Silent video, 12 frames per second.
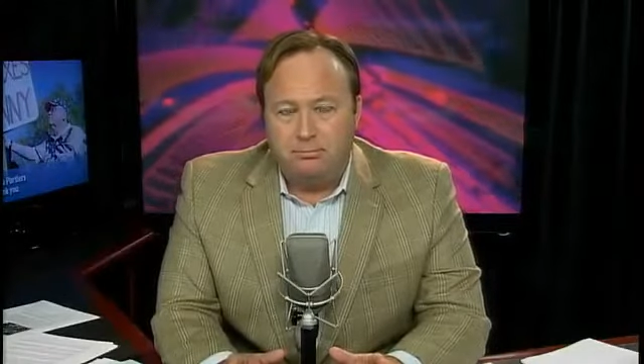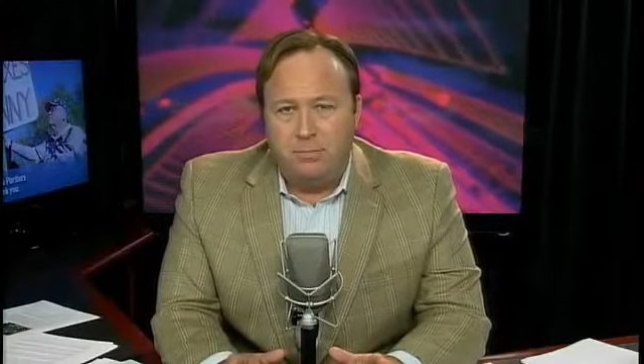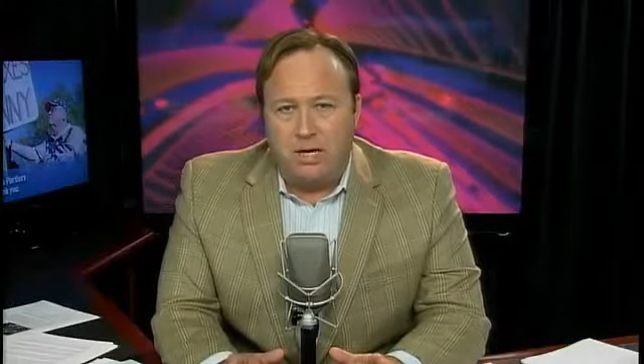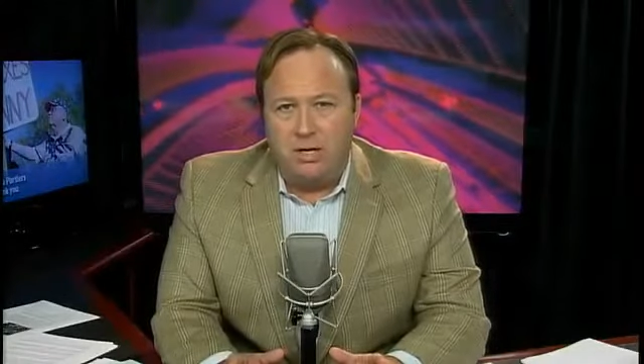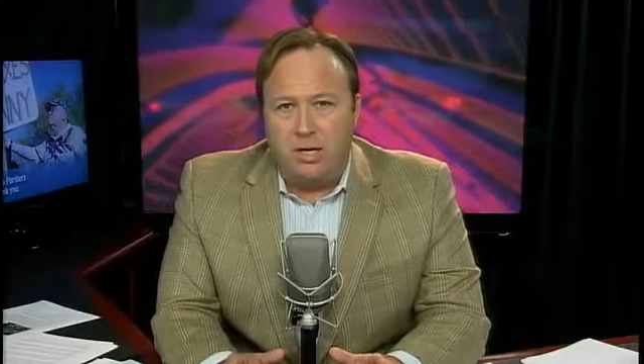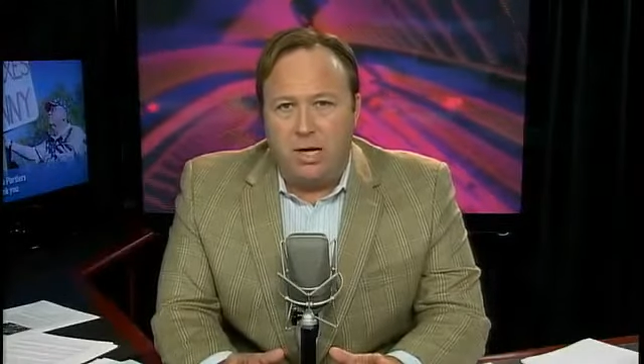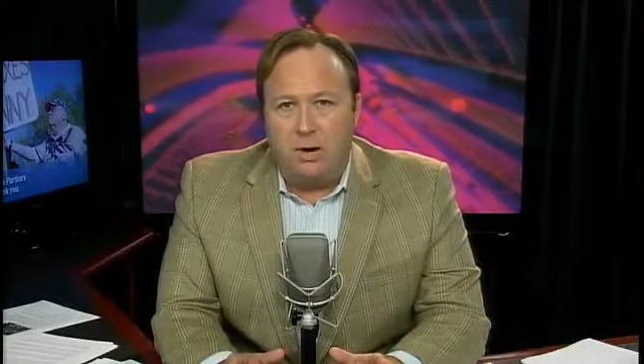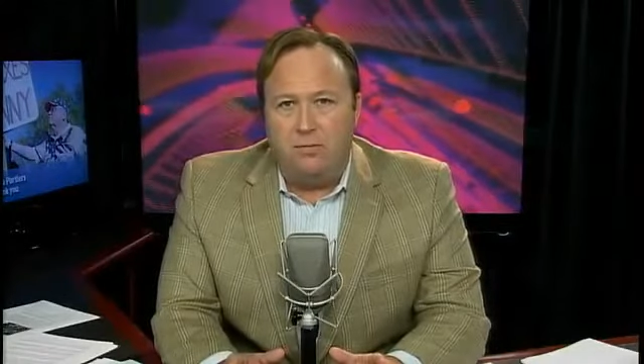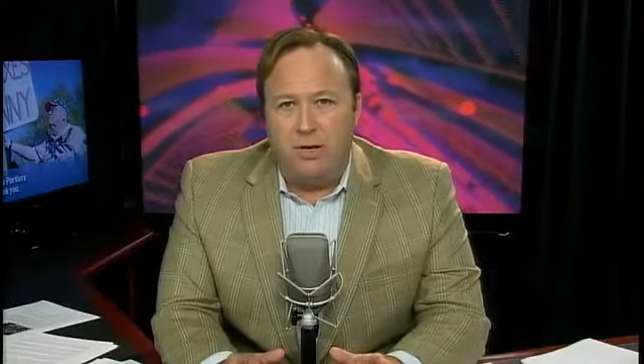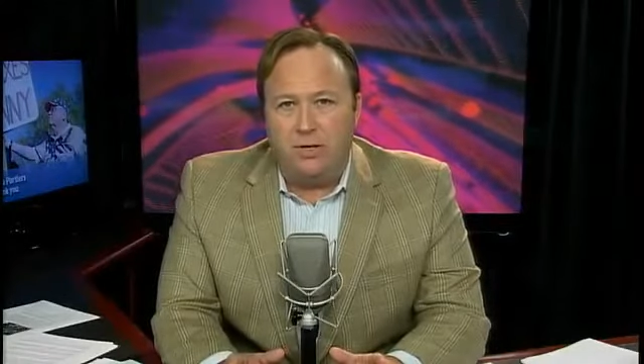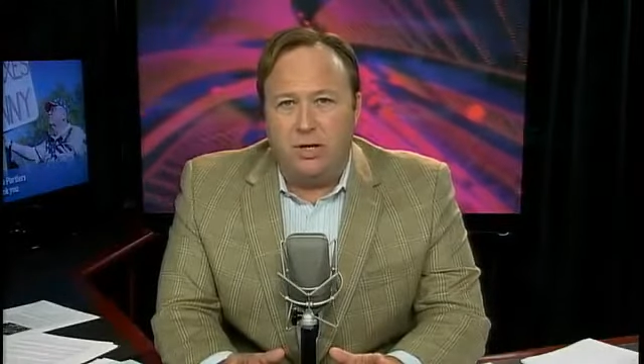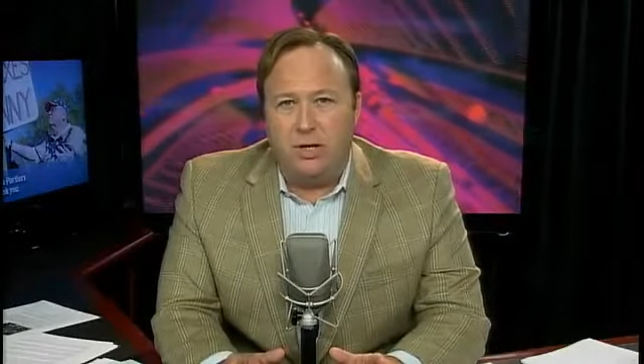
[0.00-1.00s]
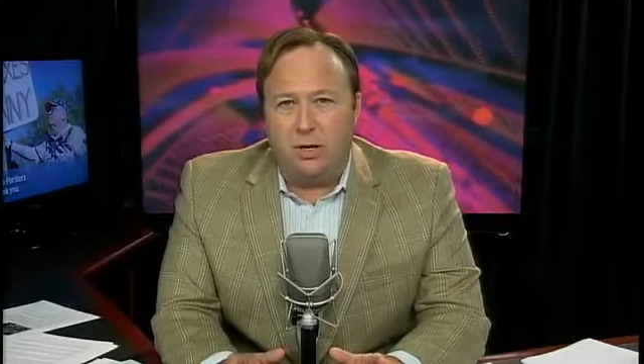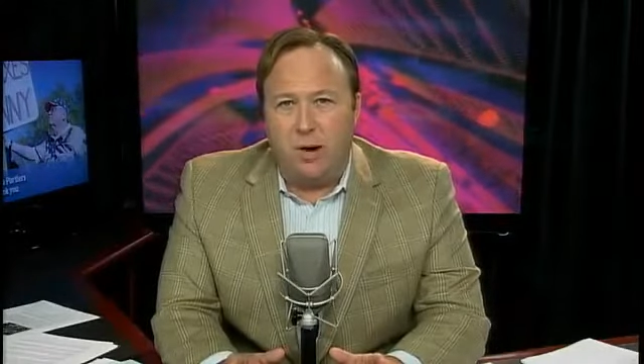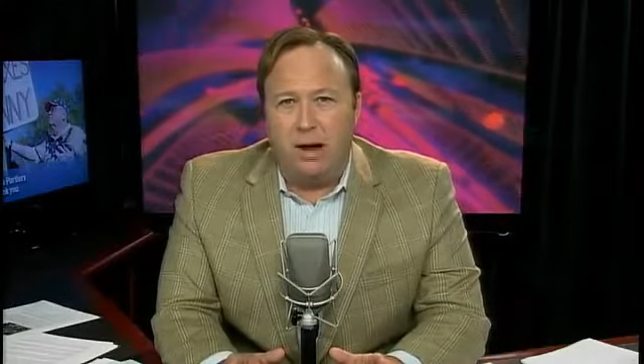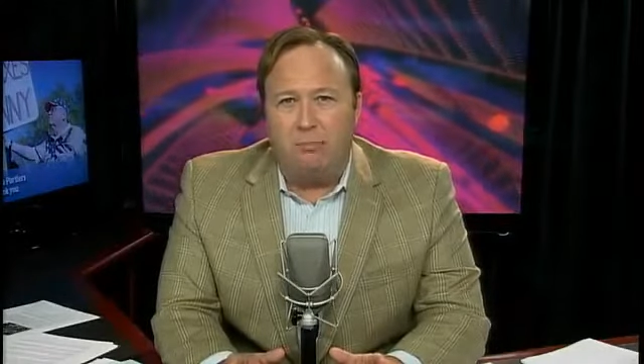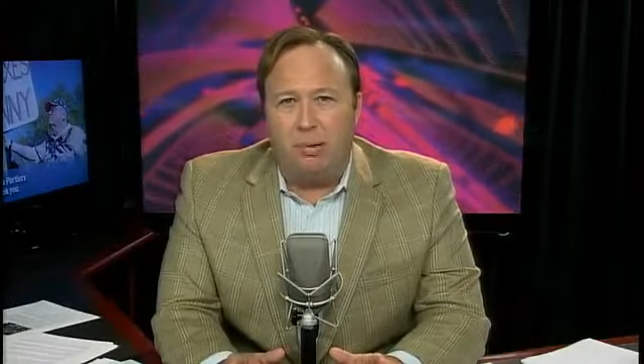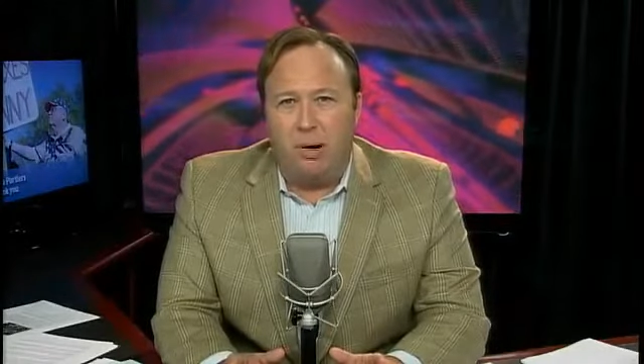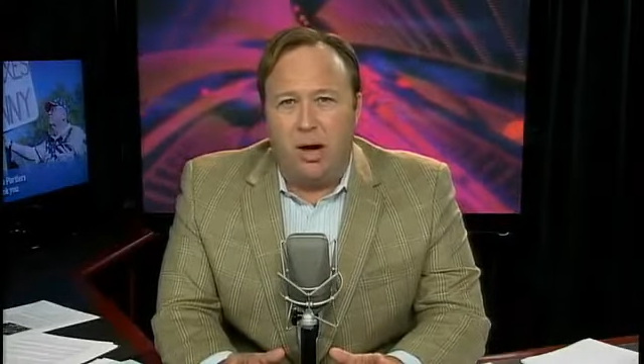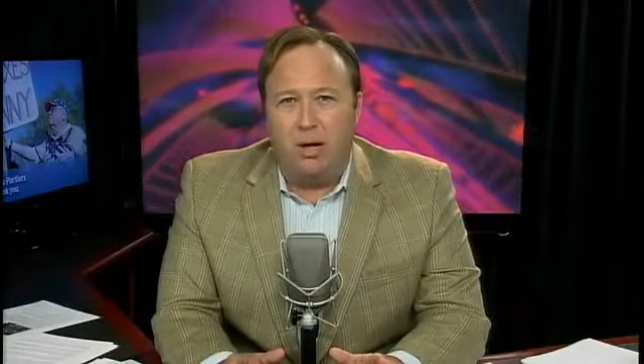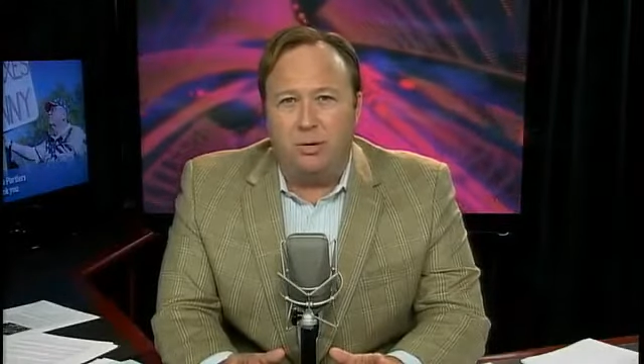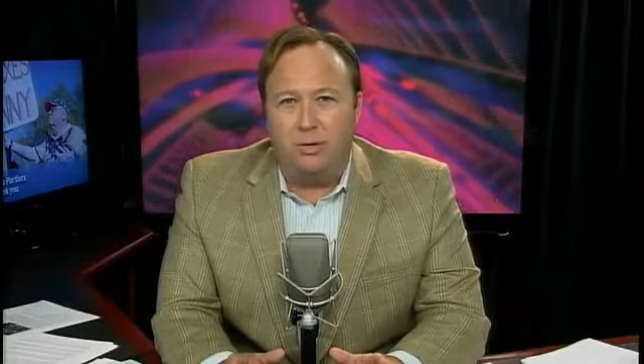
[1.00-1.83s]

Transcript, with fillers: but you go to visit your grandpa